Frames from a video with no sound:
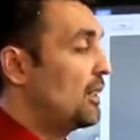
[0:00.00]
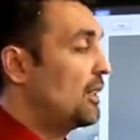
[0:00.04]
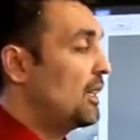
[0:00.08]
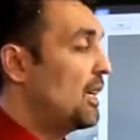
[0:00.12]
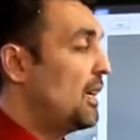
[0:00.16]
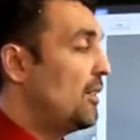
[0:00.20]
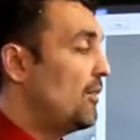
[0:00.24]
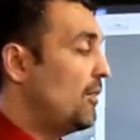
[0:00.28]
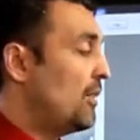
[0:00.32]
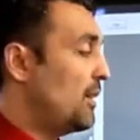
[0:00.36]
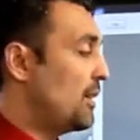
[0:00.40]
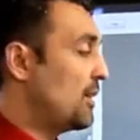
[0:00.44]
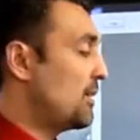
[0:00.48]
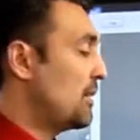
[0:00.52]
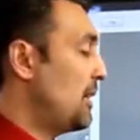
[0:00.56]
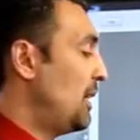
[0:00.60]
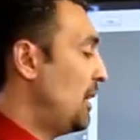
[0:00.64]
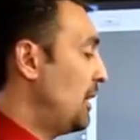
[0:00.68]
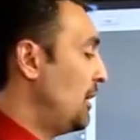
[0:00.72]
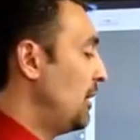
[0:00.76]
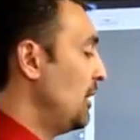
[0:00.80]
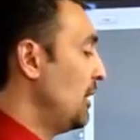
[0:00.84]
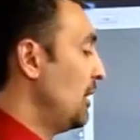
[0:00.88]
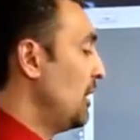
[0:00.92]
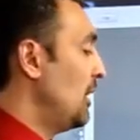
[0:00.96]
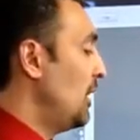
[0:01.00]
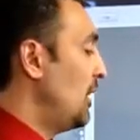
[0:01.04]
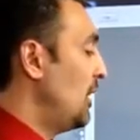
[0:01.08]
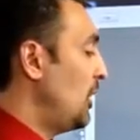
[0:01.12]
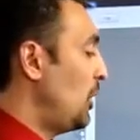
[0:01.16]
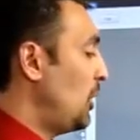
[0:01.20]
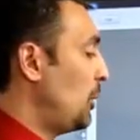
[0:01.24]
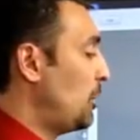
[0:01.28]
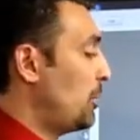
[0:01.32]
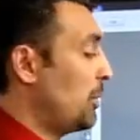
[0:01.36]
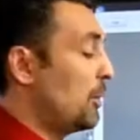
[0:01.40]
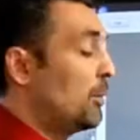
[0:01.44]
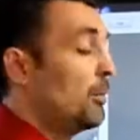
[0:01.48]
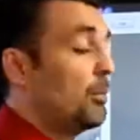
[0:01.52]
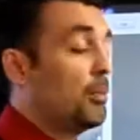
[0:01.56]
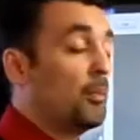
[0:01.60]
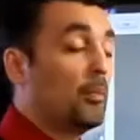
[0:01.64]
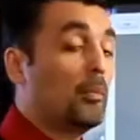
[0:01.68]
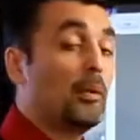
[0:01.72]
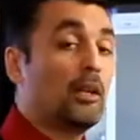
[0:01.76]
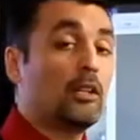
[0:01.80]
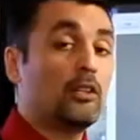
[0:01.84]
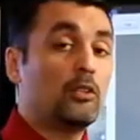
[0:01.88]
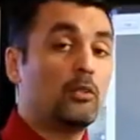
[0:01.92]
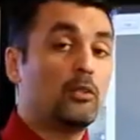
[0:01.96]
the canvas and open up a
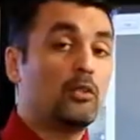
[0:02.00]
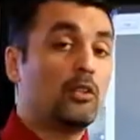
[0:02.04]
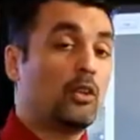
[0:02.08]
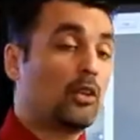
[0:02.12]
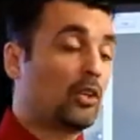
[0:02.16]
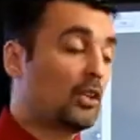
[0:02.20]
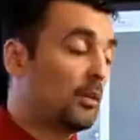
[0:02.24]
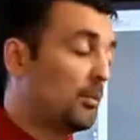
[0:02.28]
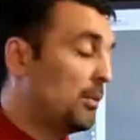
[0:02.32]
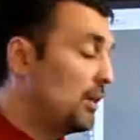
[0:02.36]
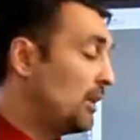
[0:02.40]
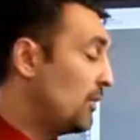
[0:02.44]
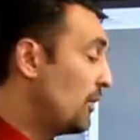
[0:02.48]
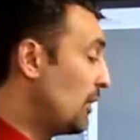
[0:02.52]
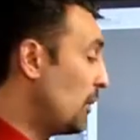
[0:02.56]
brand new document.